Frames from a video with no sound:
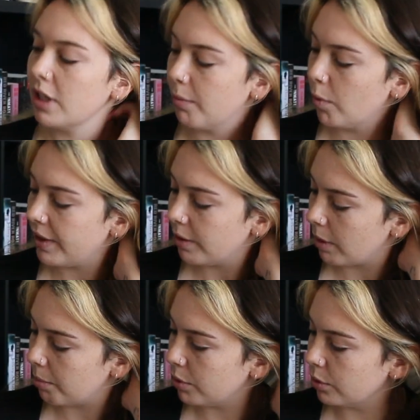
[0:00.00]
number 1 that
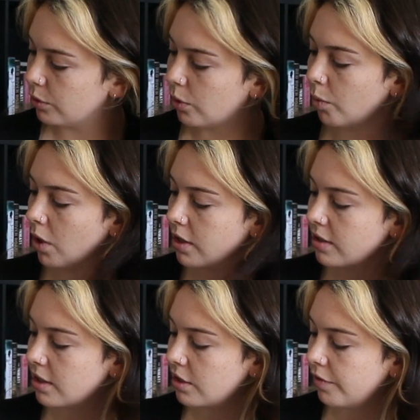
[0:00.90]
we pulled
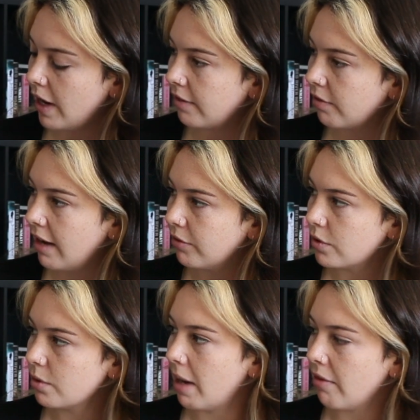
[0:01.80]
was Divine
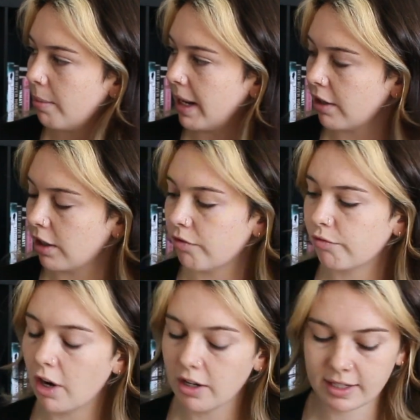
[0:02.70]
Rivals by Rebecca
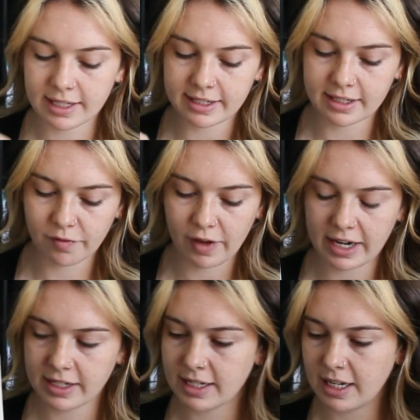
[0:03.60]
Ross. This is a
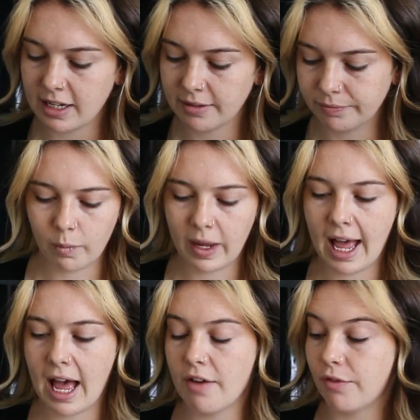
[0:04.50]
fantasy. We
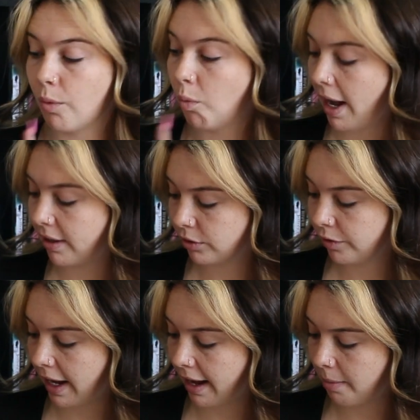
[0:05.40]
have
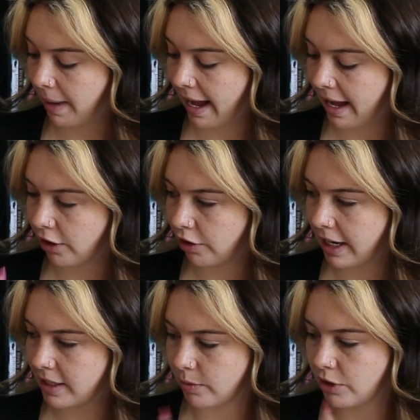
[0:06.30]
Wildfire by Hannah
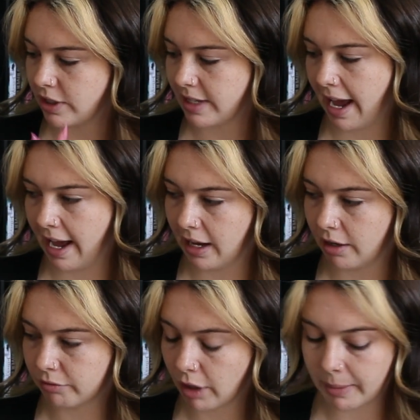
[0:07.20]
Grace, which is
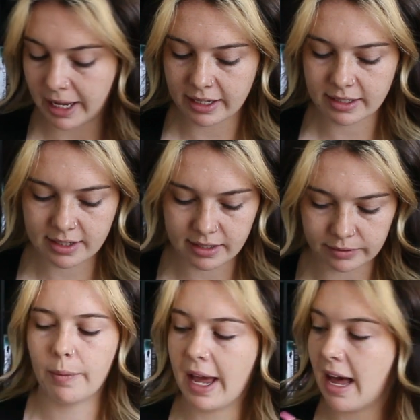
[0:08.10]
a
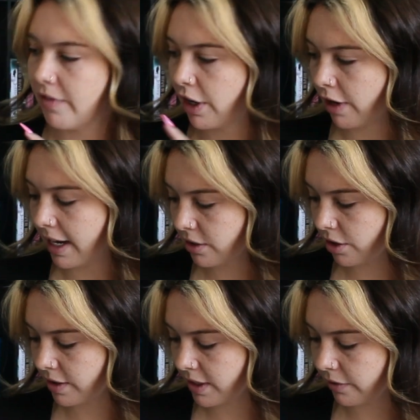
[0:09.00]
romance. We have A Crown
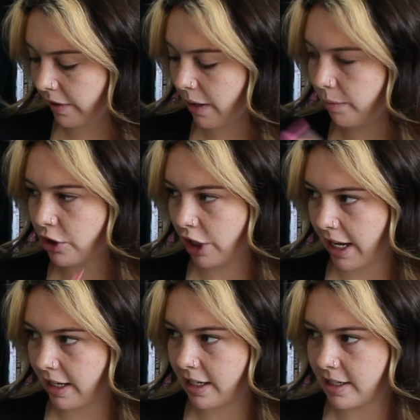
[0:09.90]
So Silver, which
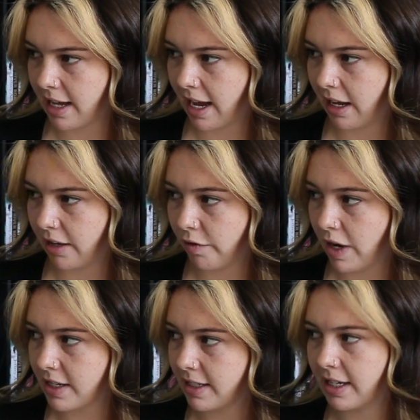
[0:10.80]
again is a
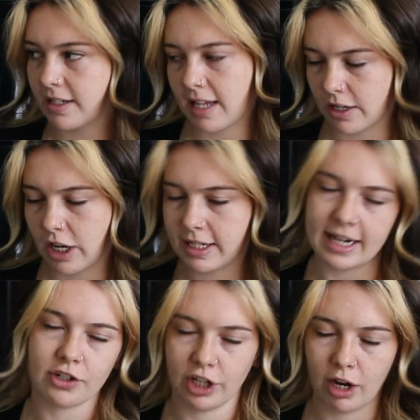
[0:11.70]
fantasy slash it's
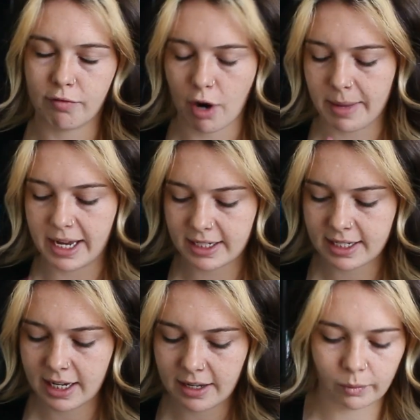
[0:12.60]
actually a
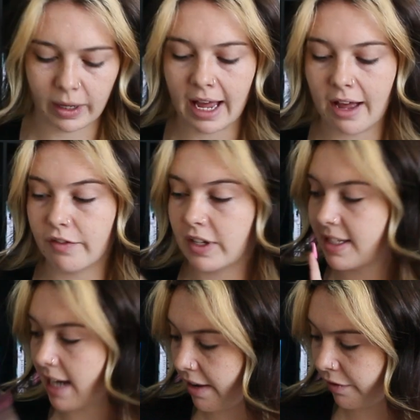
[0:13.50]
romantasy. We have
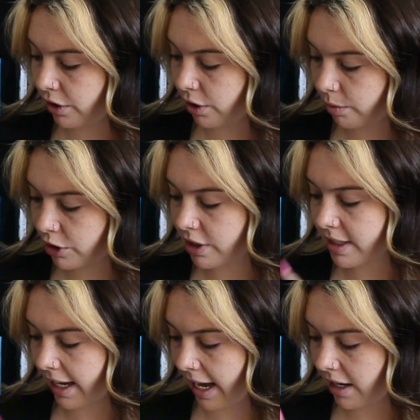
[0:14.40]
Die For You, which is
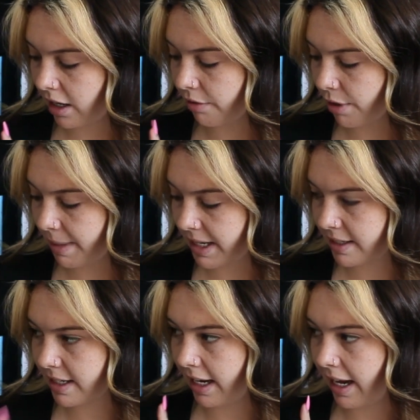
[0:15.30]
again a
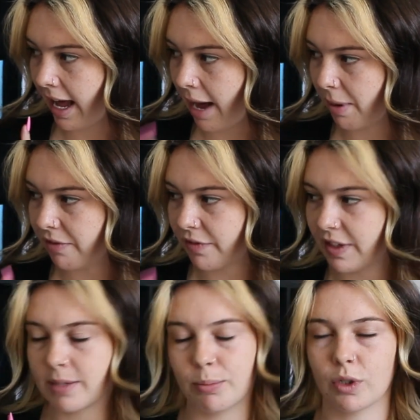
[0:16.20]
romantasy. However, if
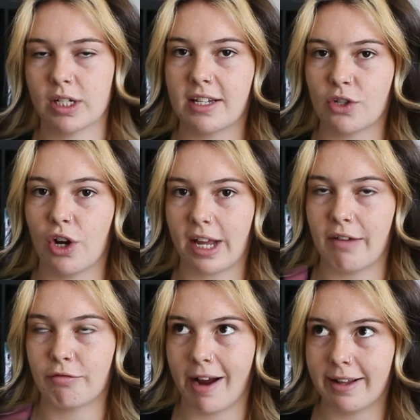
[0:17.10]
this book does not
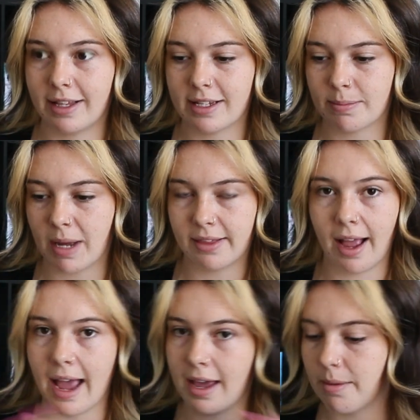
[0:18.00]
get read this month,
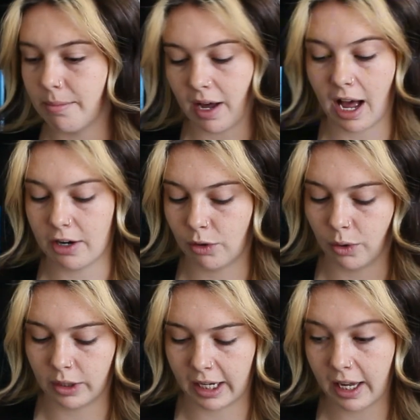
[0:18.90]
I am
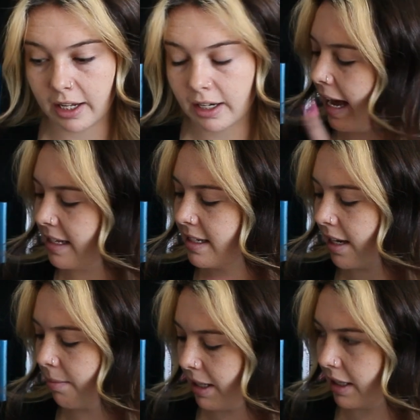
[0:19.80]
unhauling it. Enter
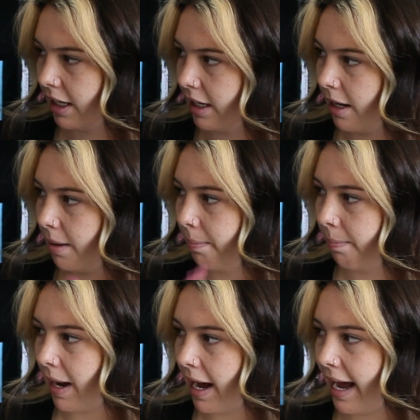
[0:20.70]
Chameleon
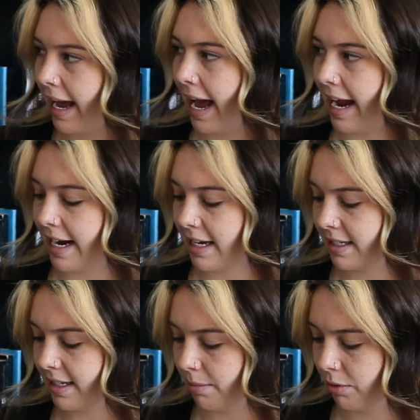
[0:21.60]
by a
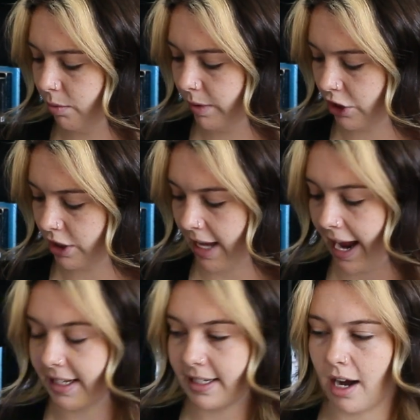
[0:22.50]
double, which is
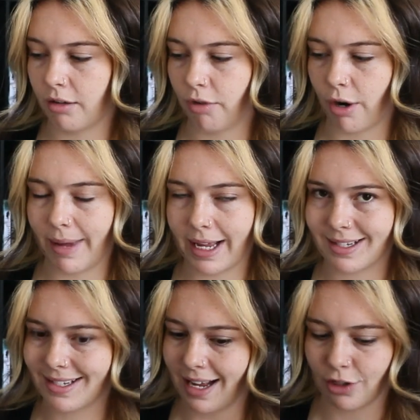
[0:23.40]
a dark romance.
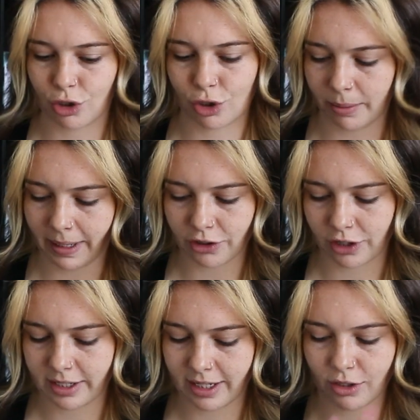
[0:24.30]
Sounds super
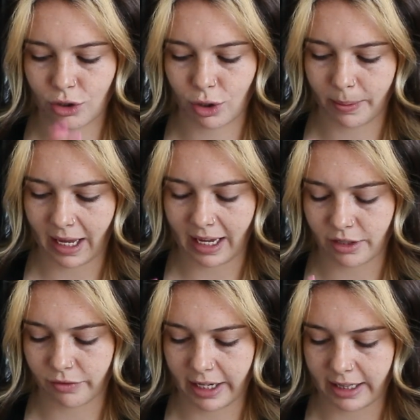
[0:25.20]
interesting. Super keen
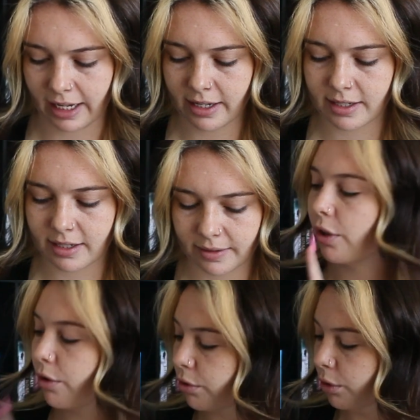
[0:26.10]
to read this. The
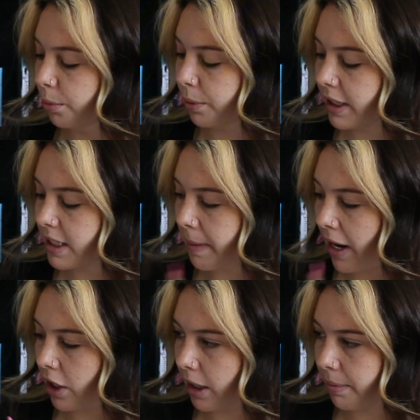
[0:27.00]
Cruel Prince by
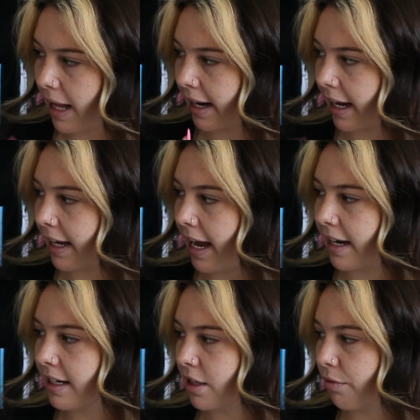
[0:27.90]
Holly Black.
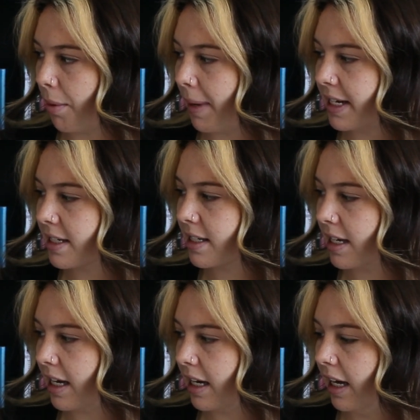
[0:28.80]
Again, it's a
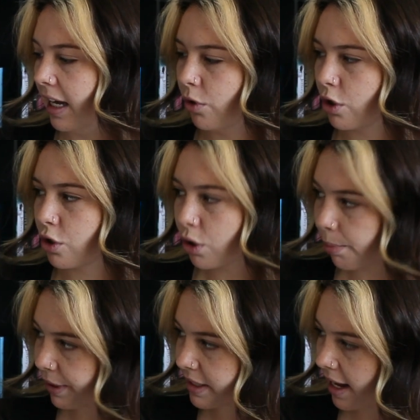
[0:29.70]
romantasy. Not
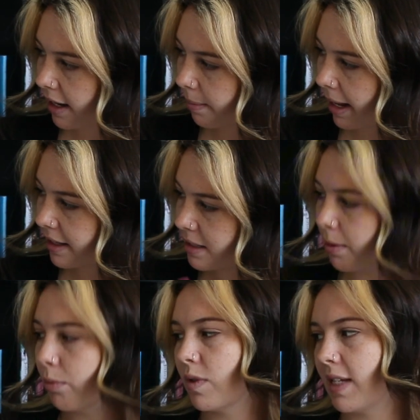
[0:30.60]
super excited about this,
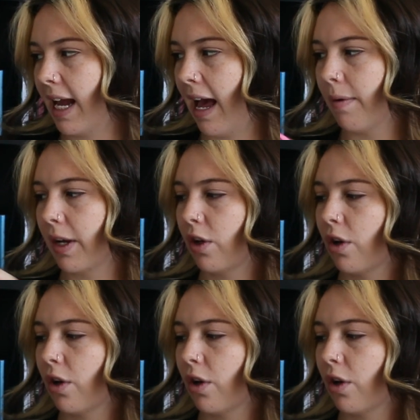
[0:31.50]
but we'll see how it